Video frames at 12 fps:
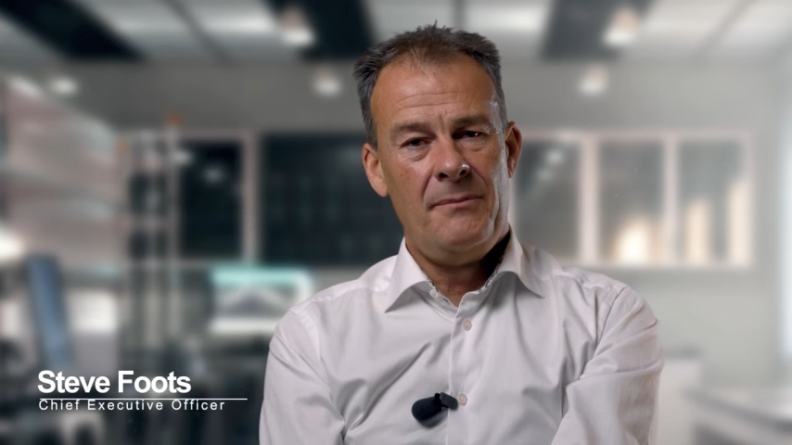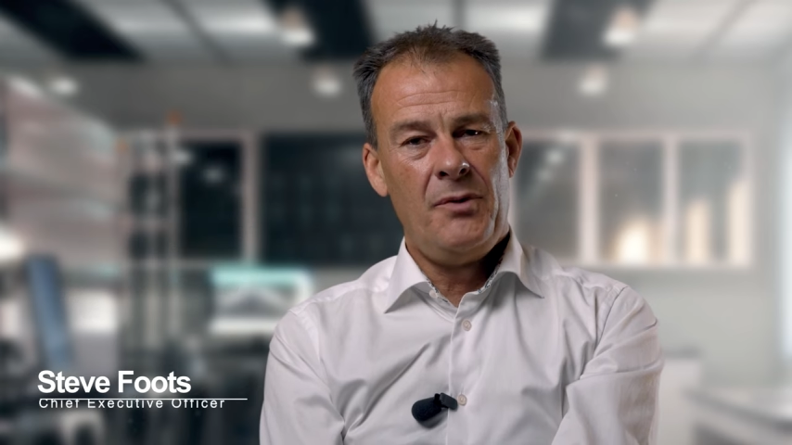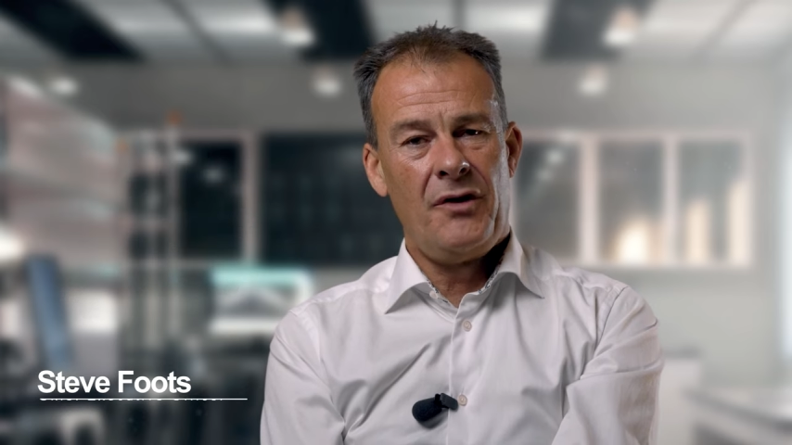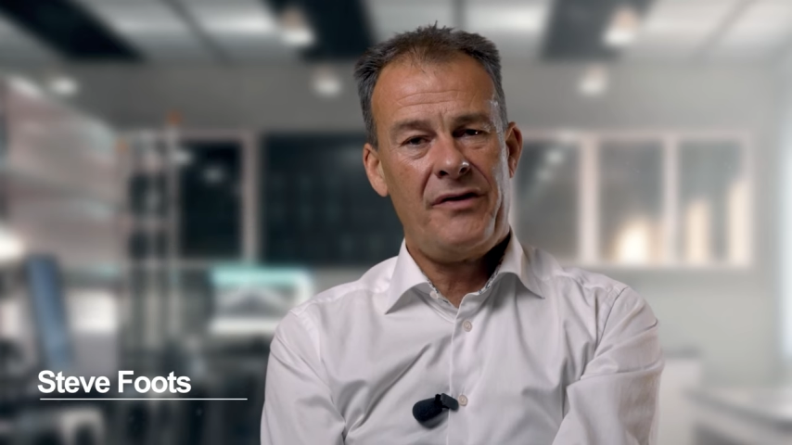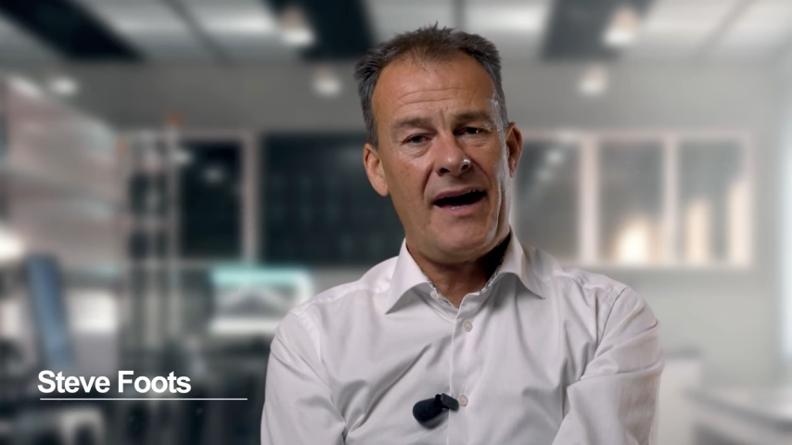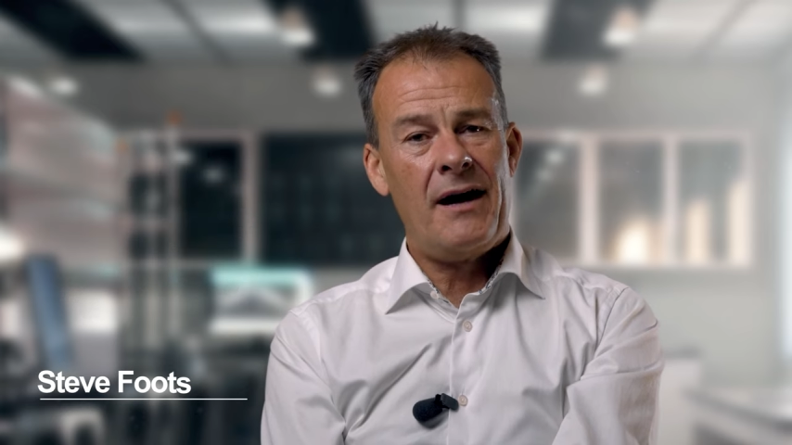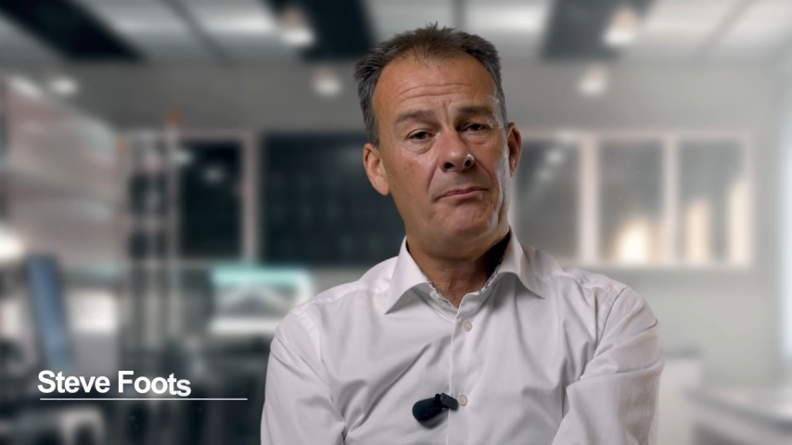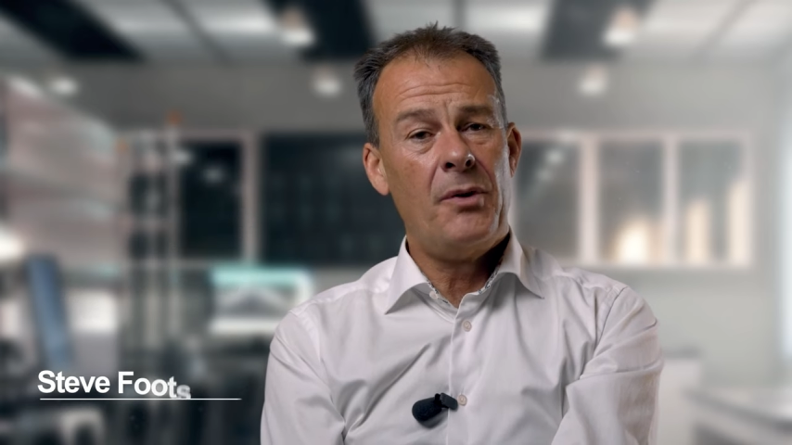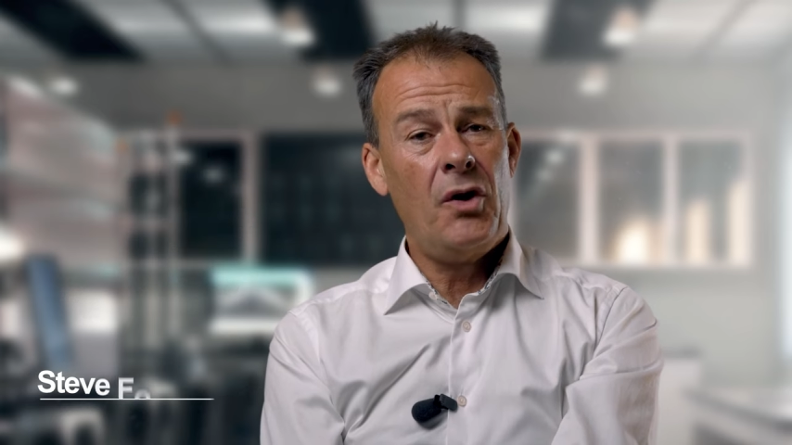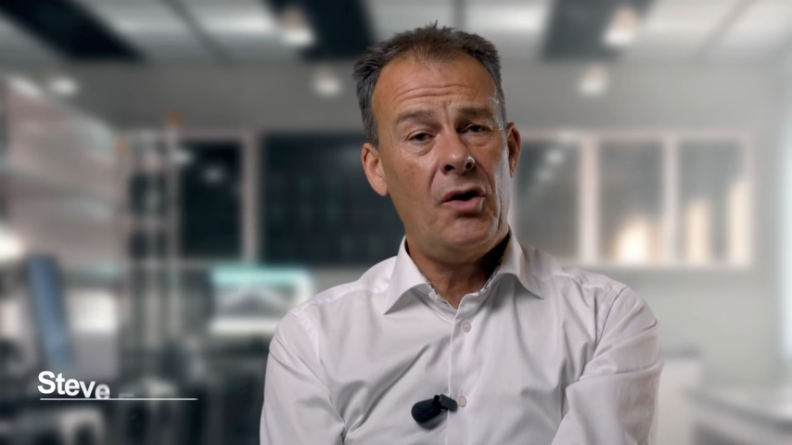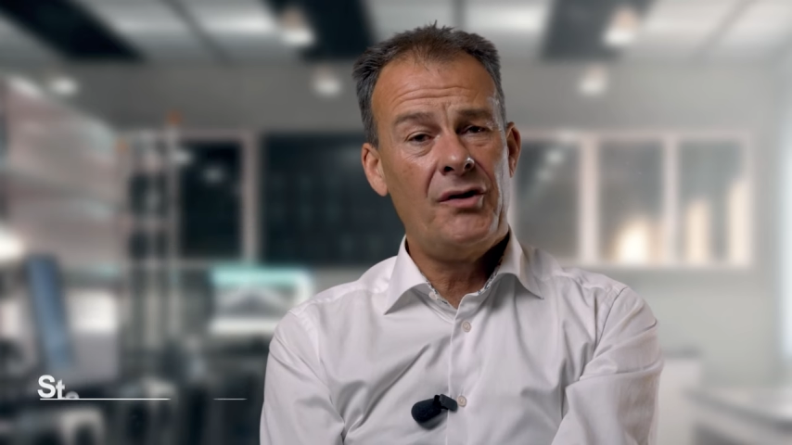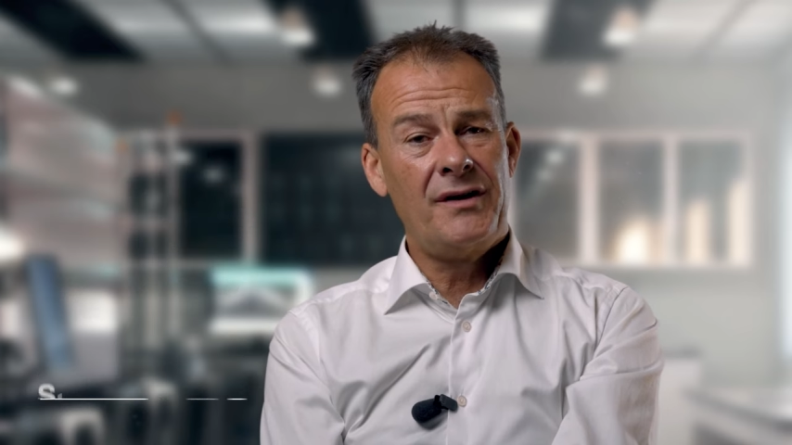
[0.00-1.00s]
Both our
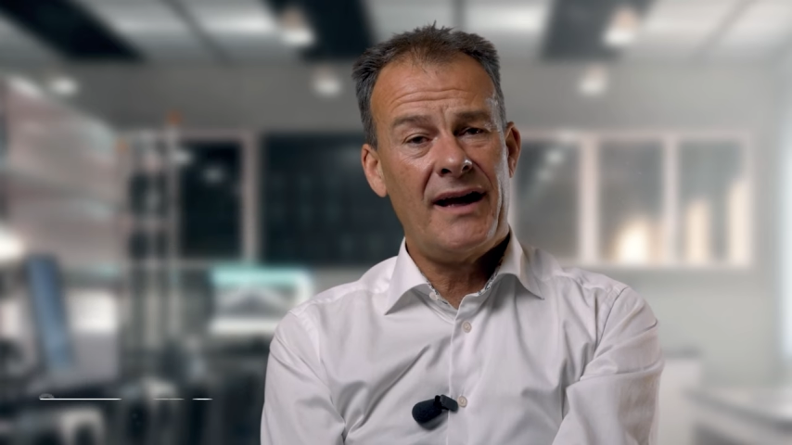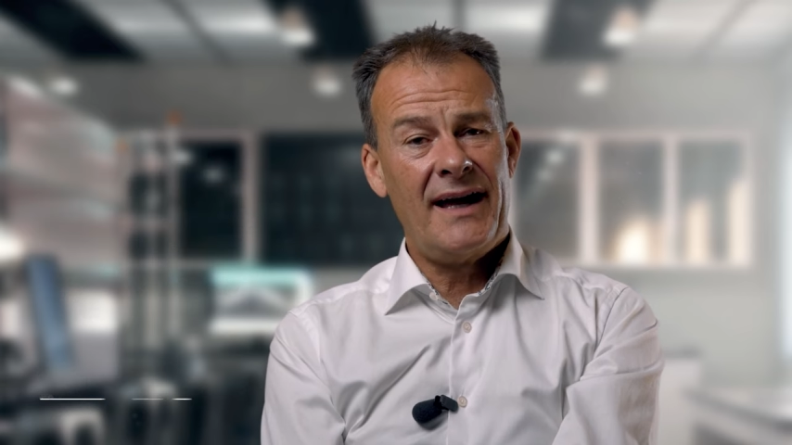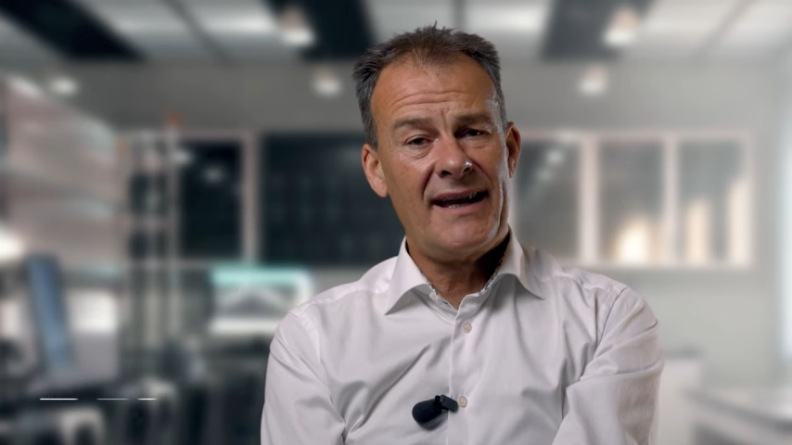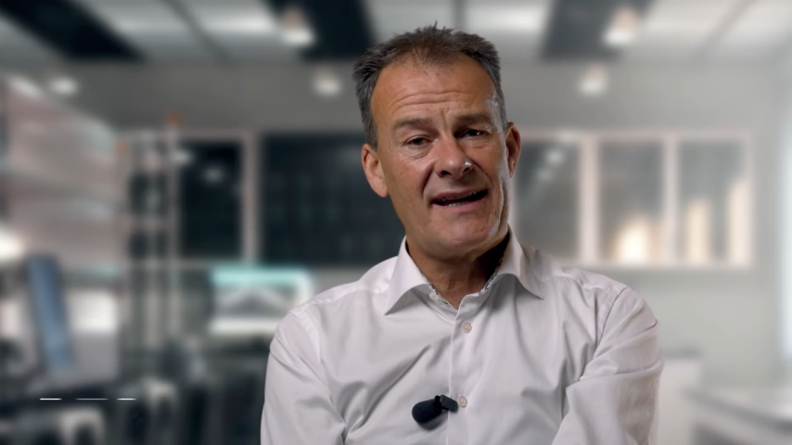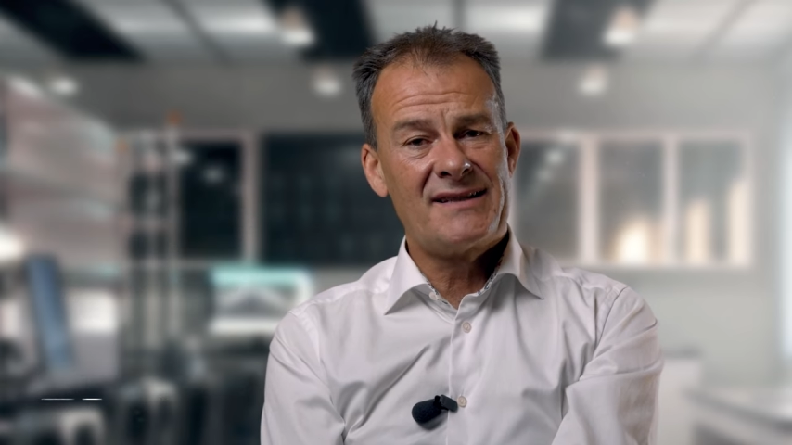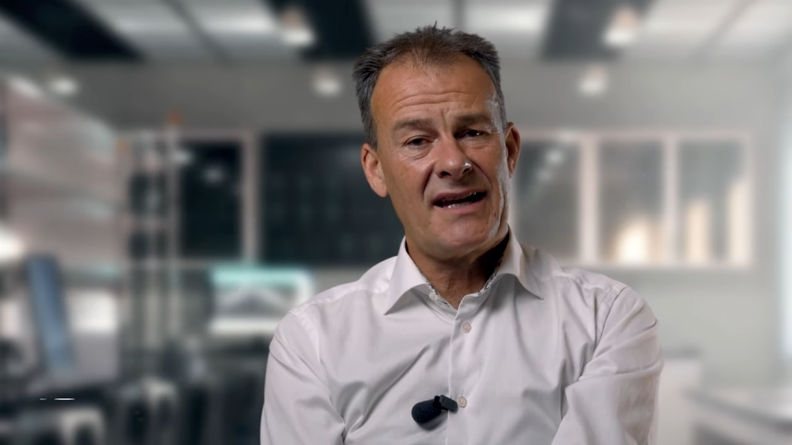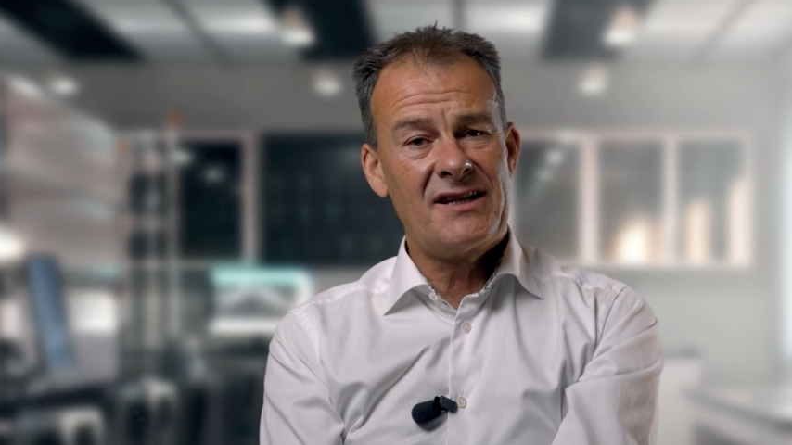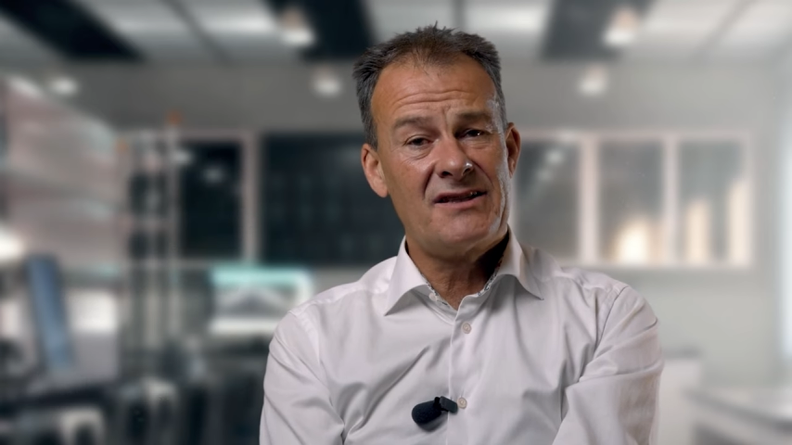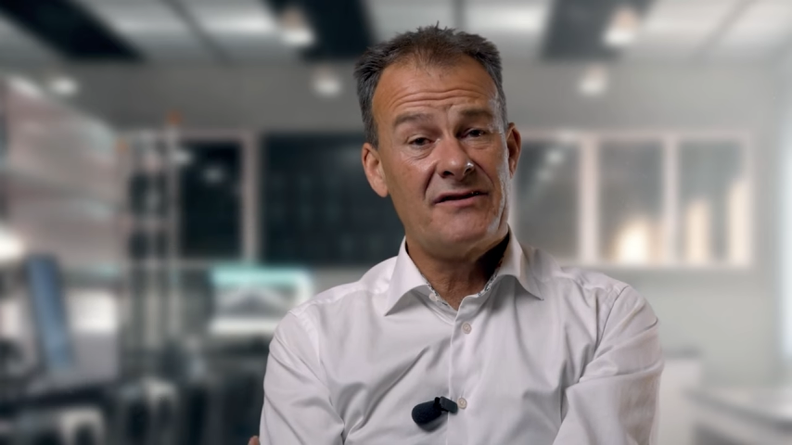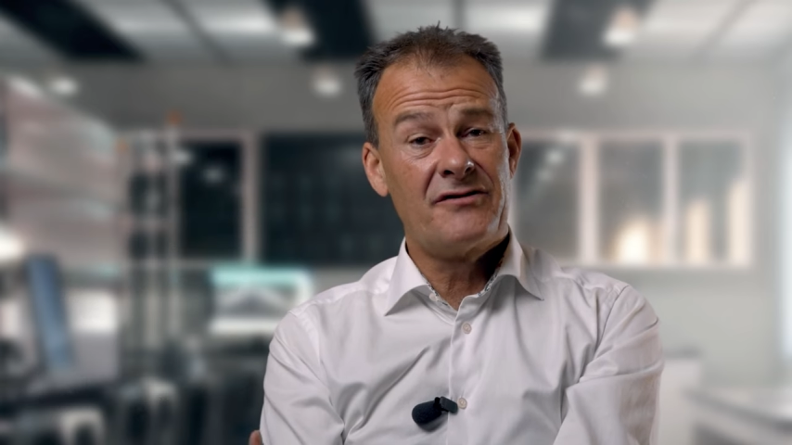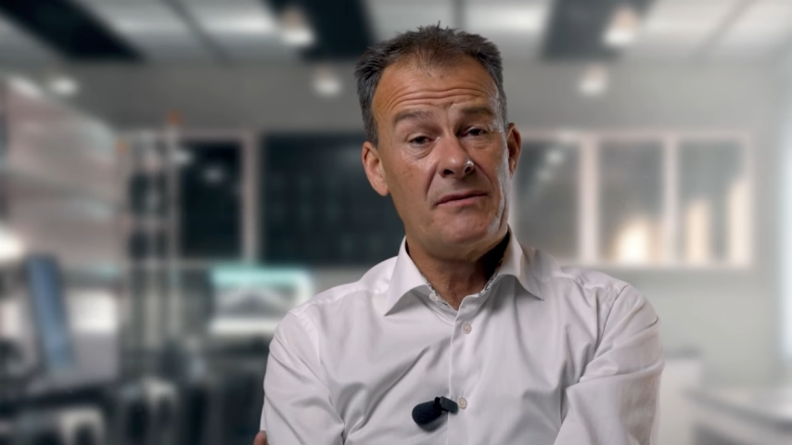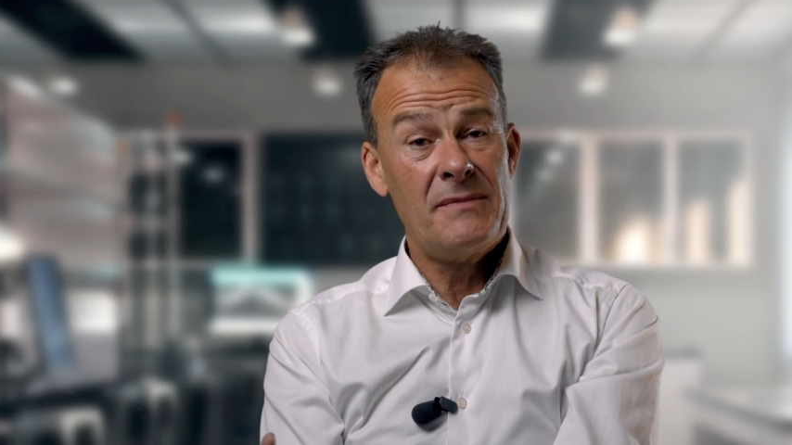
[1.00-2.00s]
board and
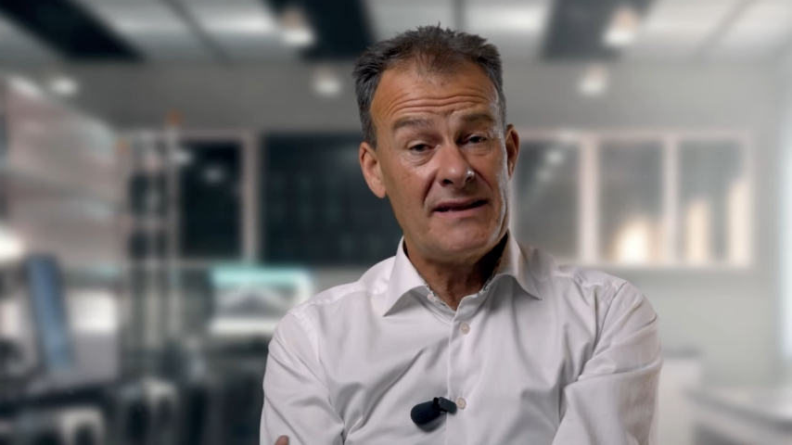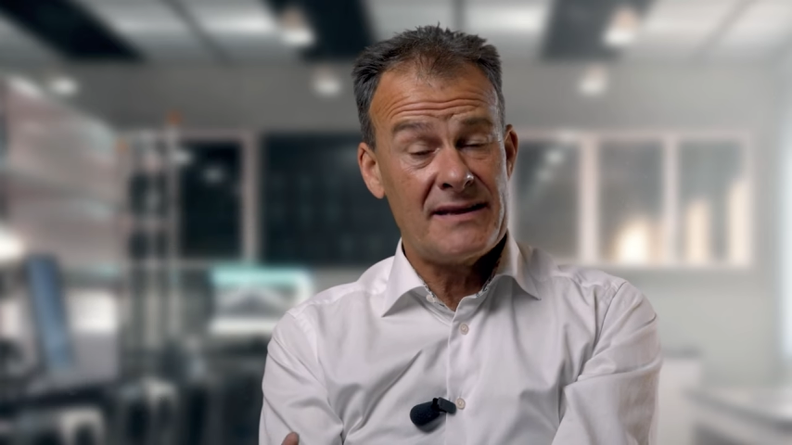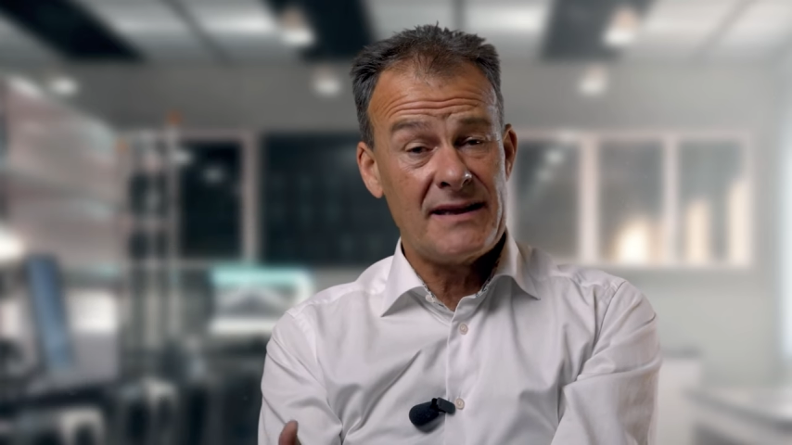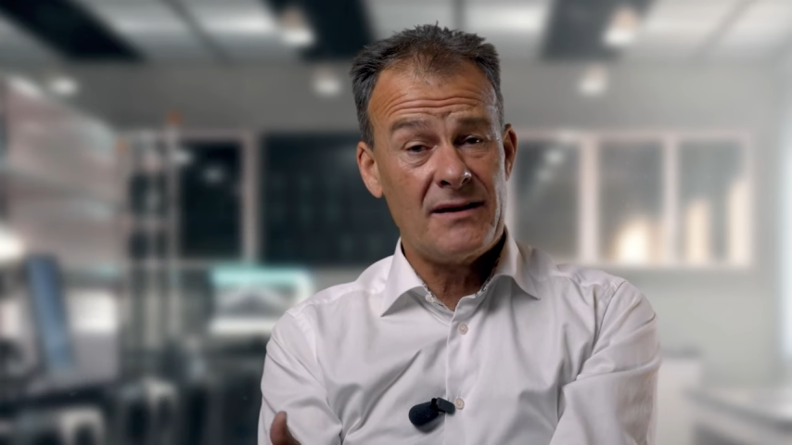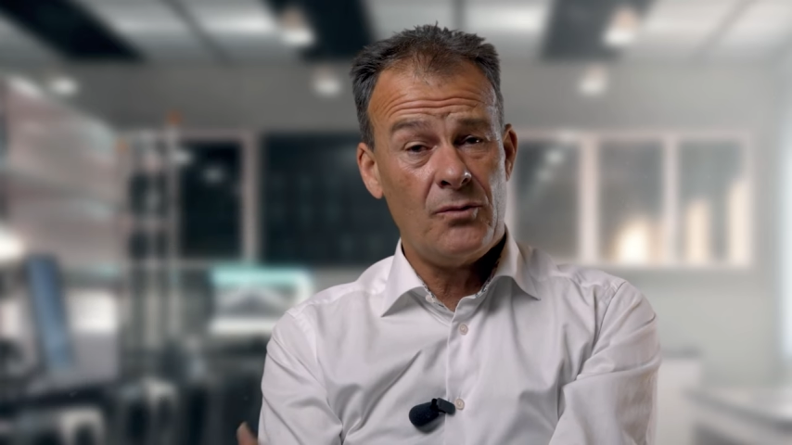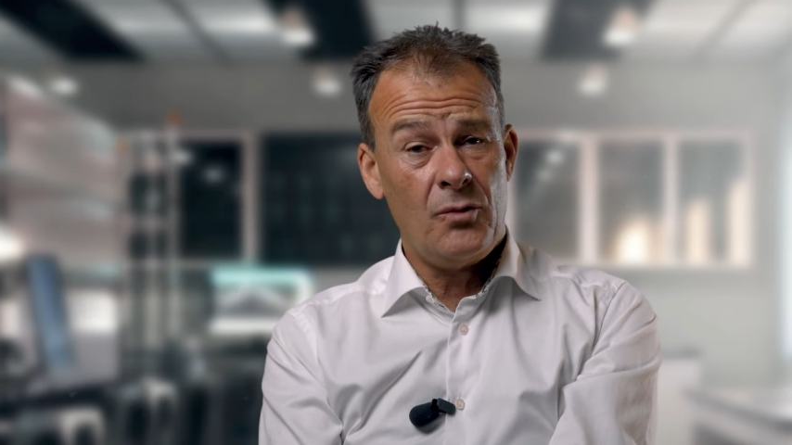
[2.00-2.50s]
executive committee